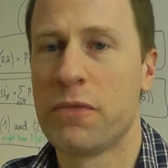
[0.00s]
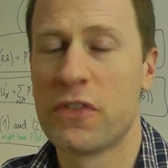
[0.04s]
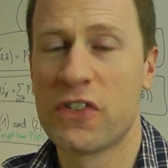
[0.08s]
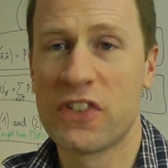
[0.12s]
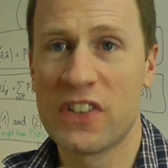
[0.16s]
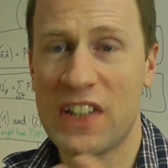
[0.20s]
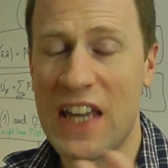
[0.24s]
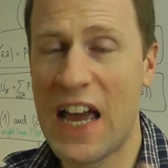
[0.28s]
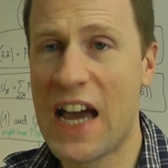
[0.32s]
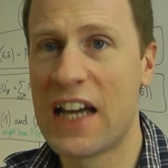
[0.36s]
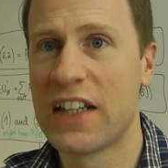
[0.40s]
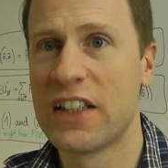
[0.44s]

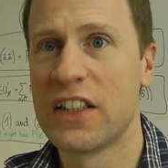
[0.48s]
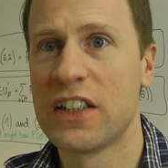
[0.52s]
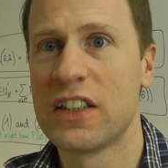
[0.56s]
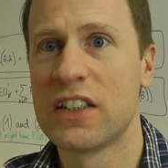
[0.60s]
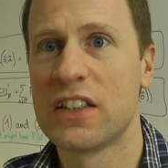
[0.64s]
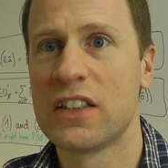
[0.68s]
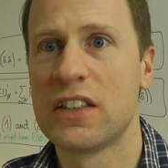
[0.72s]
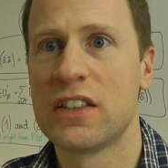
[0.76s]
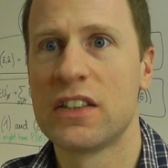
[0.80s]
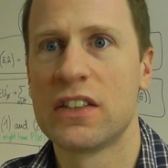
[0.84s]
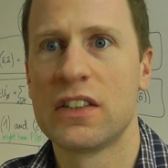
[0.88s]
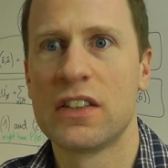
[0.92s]

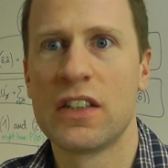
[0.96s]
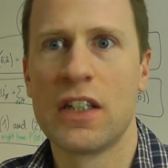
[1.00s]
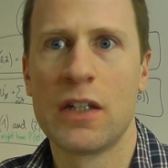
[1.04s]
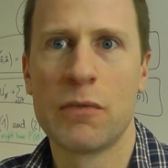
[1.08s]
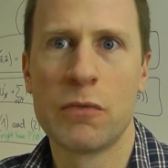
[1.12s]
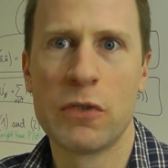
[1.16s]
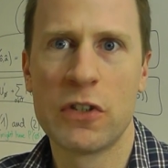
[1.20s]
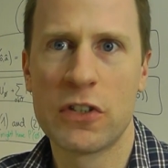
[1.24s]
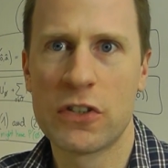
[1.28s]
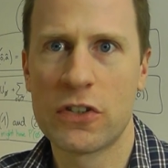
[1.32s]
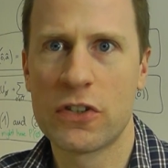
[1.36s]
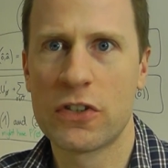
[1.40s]
scanning,
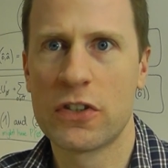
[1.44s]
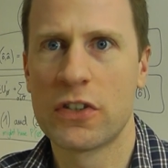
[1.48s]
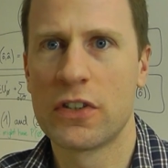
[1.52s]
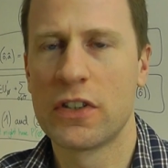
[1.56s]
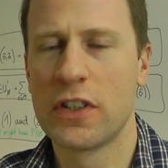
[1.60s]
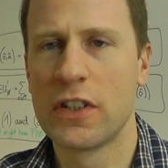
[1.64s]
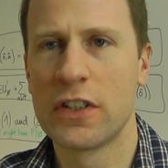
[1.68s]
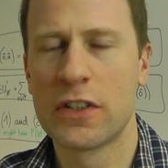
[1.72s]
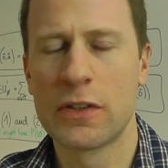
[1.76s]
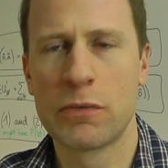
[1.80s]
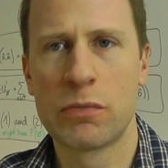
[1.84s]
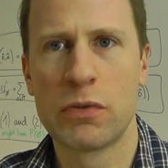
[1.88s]
image
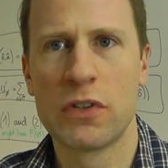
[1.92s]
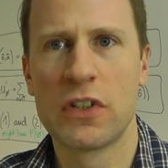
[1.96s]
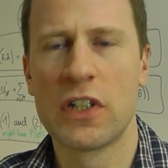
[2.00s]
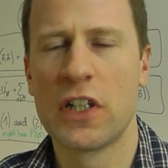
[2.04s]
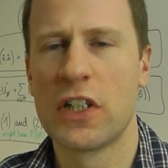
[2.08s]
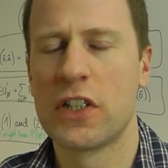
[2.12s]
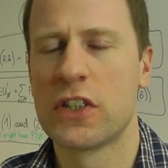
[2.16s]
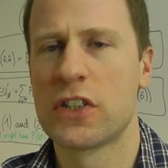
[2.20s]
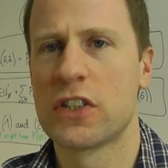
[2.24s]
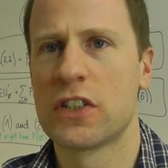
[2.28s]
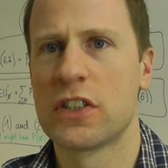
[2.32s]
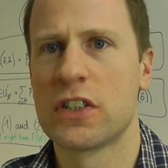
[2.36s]

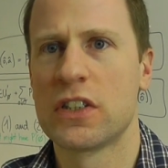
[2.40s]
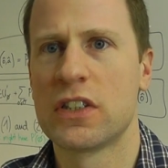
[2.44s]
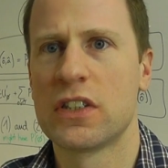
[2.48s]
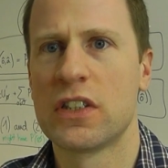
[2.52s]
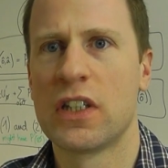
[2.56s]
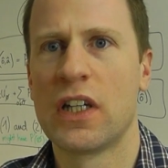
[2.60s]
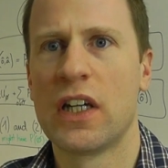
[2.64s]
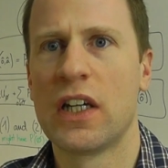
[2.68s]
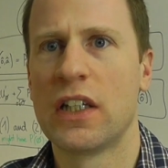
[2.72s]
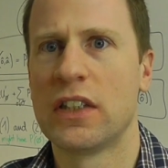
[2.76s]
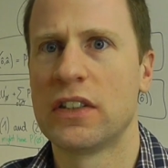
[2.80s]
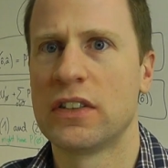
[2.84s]

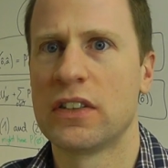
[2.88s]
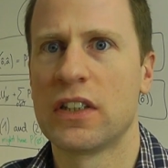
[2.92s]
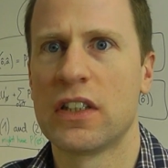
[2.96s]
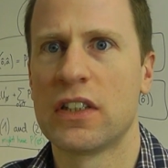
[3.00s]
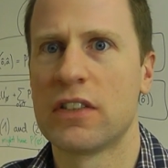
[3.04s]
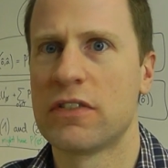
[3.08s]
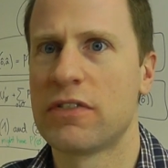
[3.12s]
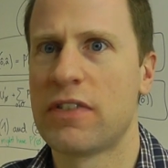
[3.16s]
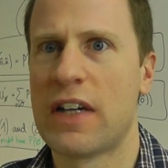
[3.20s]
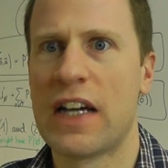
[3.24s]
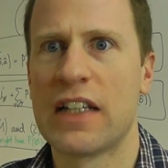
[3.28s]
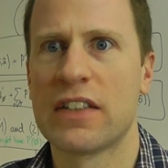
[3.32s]
interpretation,
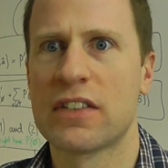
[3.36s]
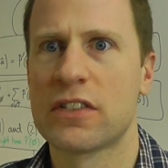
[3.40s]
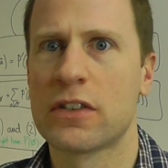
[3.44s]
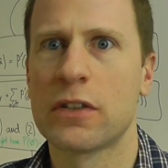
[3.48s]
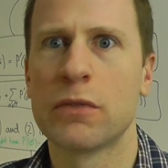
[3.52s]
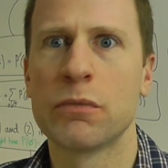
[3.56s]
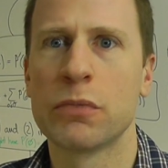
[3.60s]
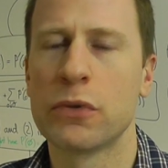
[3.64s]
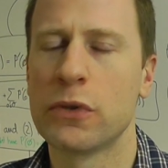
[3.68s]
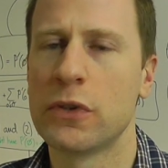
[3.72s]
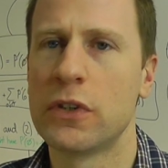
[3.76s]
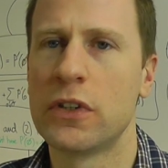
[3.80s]
and fast
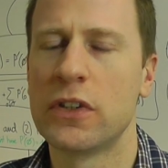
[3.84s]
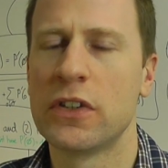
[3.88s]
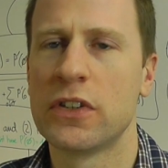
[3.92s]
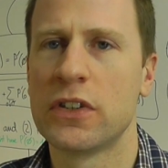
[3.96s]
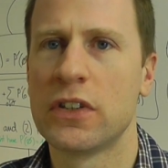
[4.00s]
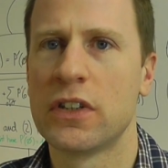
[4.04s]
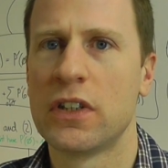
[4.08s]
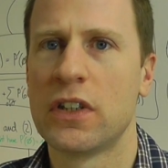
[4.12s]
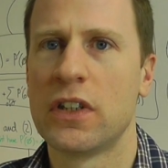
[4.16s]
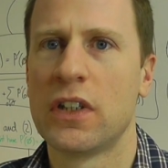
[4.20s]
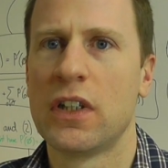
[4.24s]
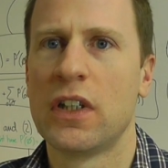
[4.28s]

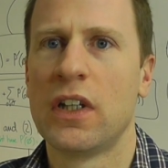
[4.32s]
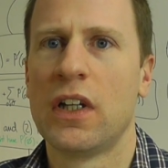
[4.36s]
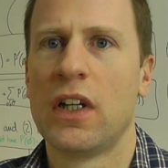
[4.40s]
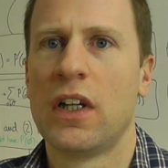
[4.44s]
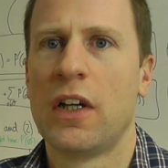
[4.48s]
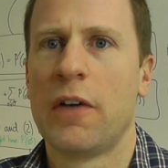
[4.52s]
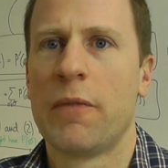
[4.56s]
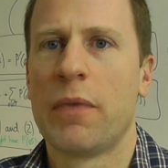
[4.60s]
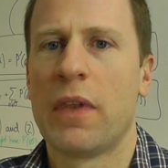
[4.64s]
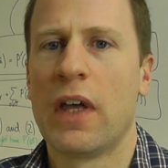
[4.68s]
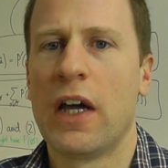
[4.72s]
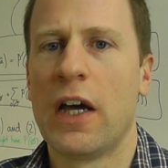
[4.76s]
computers.
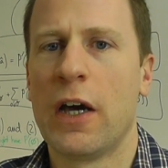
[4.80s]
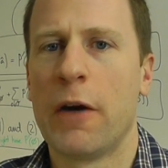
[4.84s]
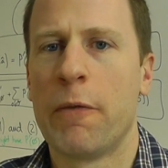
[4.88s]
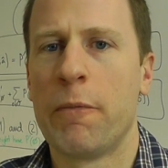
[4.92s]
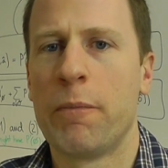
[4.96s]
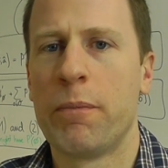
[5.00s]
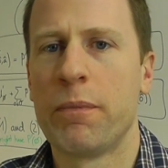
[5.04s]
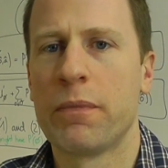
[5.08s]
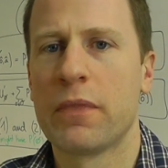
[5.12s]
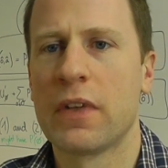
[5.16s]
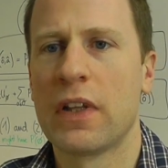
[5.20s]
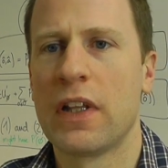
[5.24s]

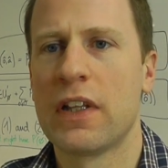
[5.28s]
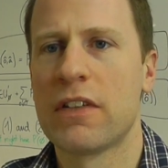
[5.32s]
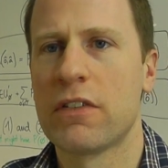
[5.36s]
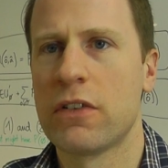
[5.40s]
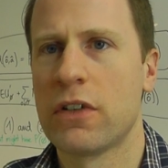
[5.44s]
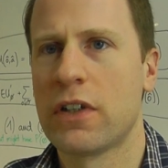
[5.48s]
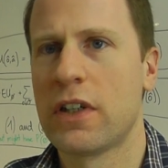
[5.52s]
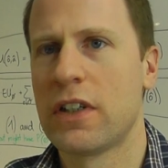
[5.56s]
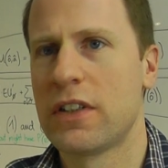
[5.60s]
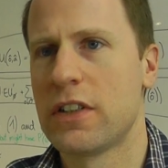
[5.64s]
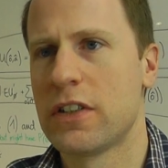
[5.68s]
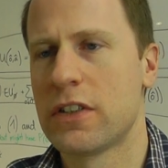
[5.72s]
Let's
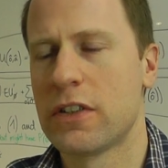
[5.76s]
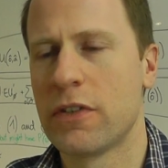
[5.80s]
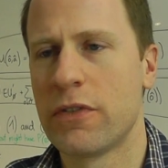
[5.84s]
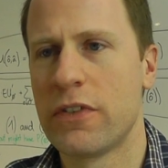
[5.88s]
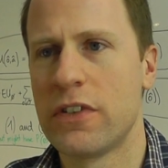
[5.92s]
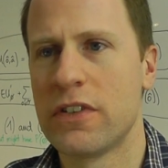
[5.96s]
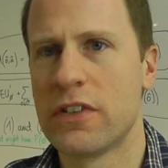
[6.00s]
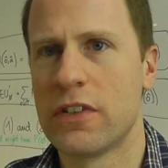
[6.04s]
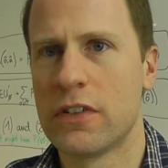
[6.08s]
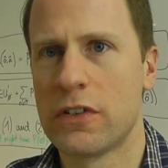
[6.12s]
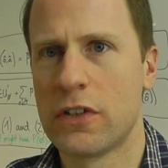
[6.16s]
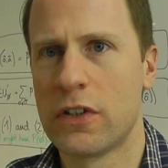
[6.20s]
look at each of
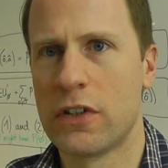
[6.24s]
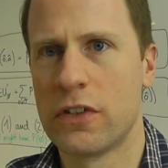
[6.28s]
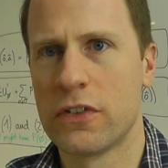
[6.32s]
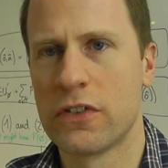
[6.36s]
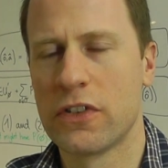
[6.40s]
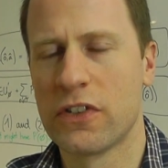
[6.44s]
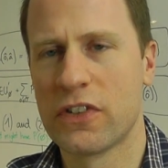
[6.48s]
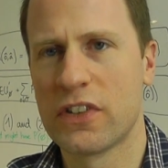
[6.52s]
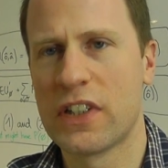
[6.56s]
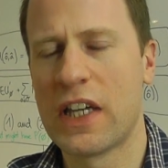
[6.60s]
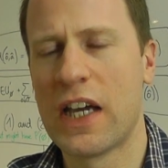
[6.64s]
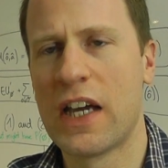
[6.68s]
these in turn.
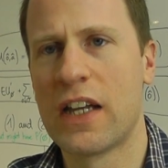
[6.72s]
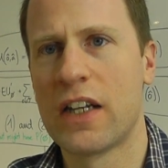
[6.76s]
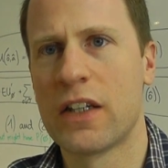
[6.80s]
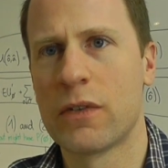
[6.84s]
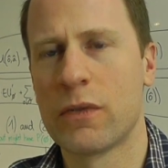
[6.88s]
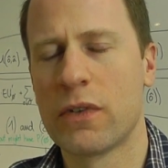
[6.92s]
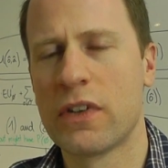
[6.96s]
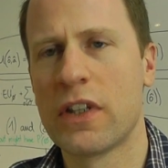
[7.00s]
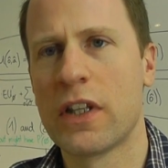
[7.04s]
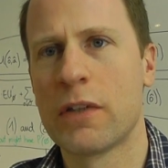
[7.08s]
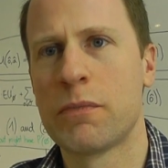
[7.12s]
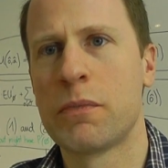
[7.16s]
So
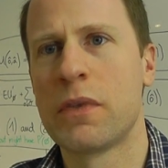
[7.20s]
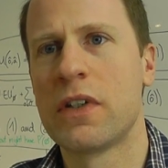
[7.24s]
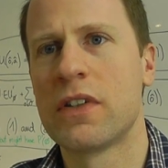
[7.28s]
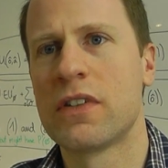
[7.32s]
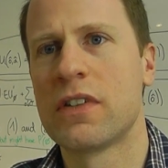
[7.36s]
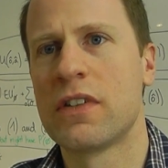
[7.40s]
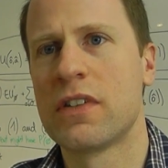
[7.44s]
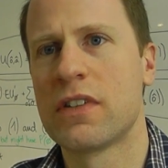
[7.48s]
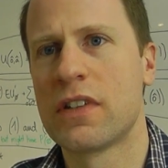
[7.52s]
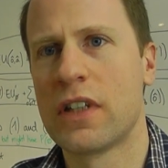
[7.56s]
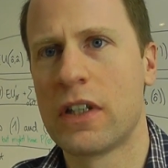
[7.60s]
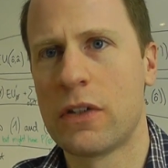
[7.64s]
scanning, what that
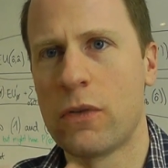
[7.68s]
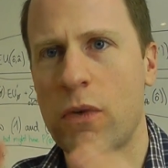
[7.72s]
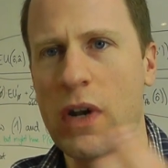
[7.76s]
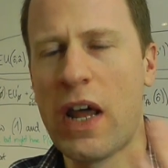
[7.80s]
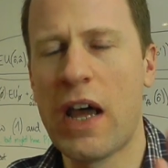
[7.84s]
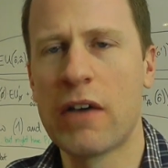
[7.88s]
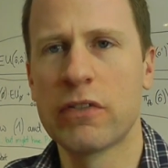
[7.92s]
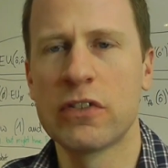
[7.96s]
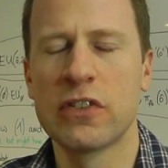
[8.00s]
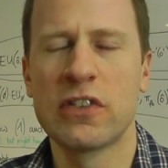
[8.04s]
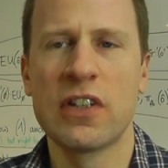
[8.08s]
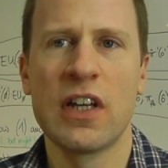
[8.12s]
means is that you
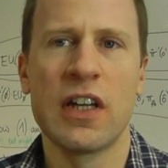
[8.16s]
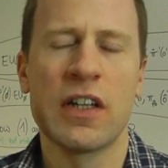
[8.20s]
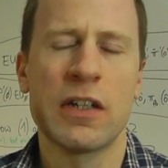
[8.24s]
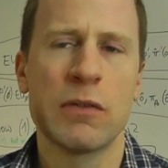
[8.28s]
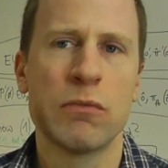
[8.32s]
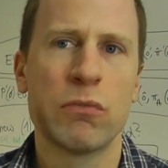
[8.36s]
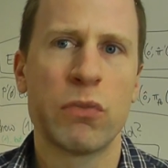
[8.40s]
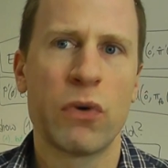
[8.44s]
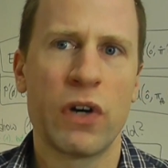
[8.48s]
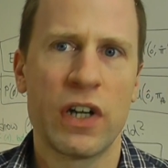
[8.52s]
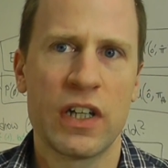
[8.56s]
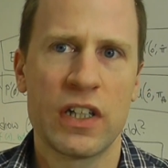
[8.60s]
would have to take
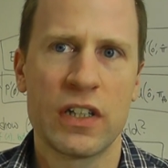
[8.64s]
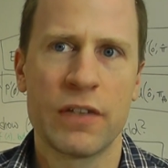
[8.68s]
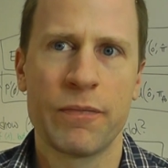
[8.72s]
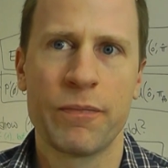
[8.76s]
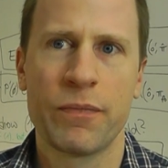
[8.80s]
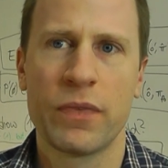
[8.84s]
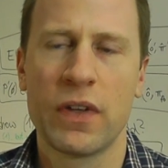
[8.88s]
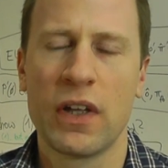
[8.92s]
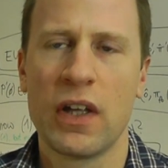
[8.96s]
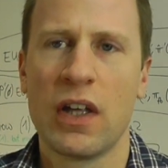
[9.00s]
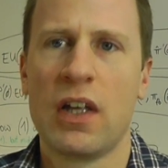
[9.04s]
a brain,